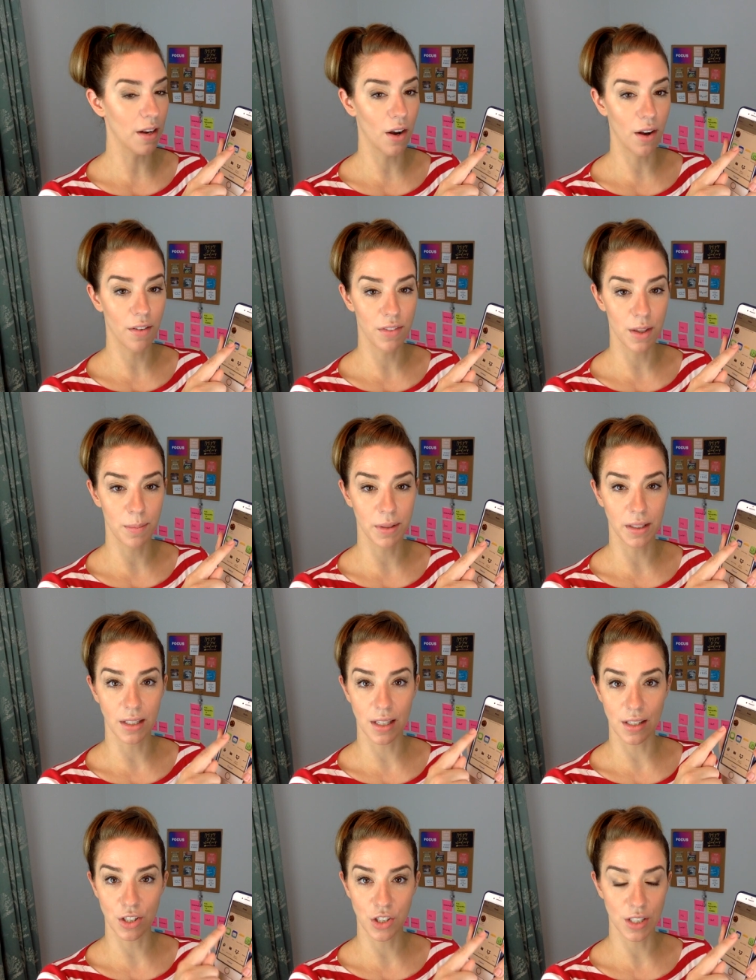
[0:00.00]
now have the
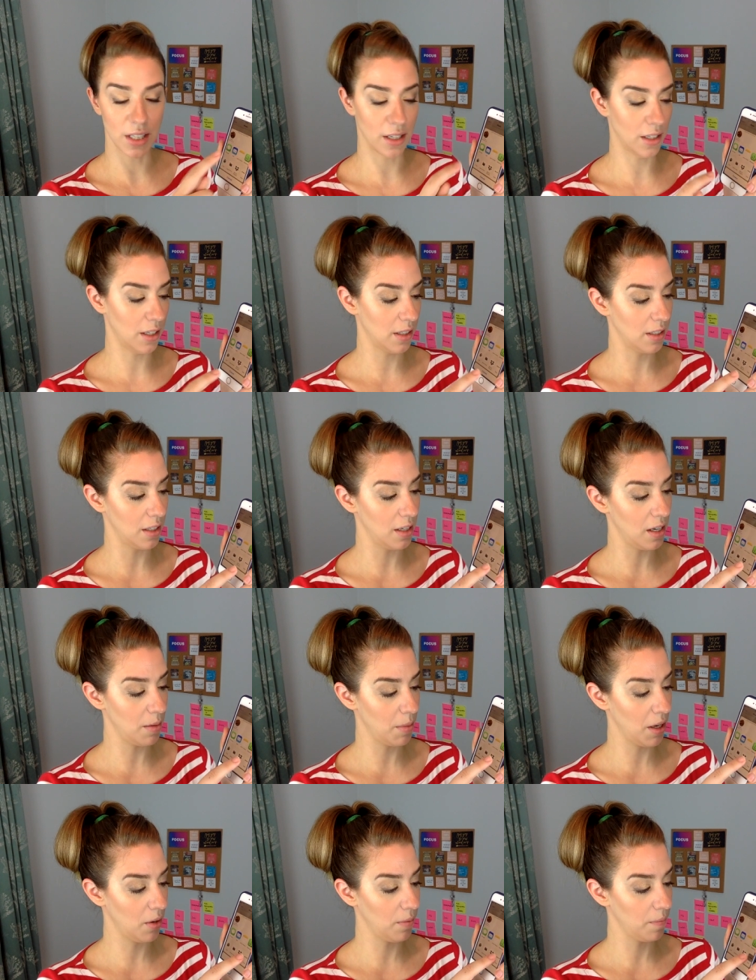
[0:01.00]
ability to send it as an
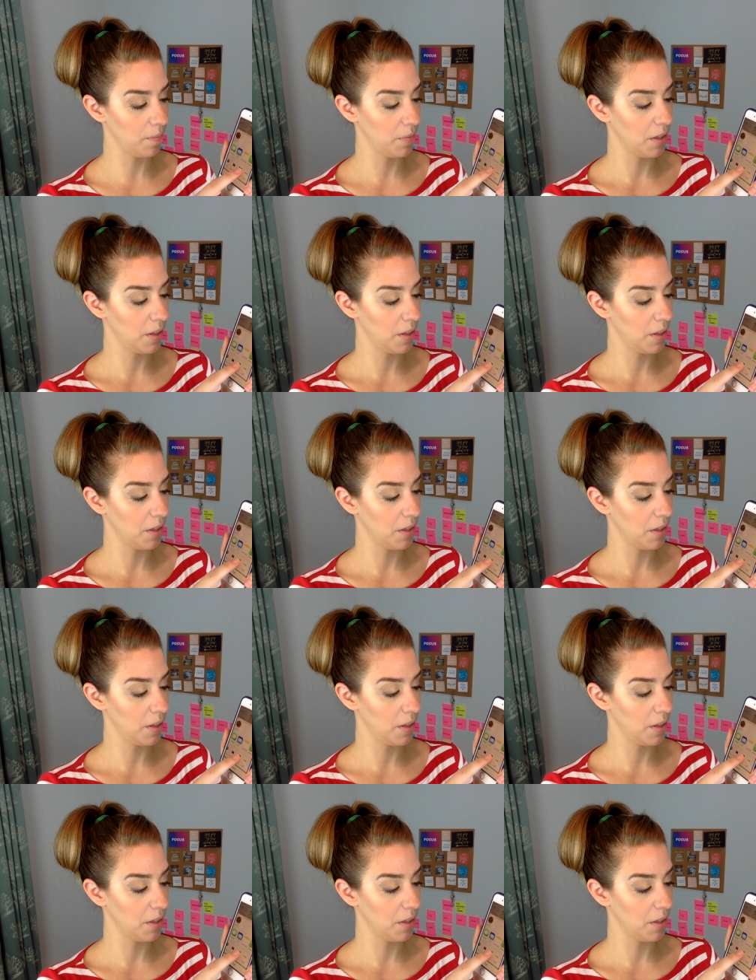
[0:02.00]
email.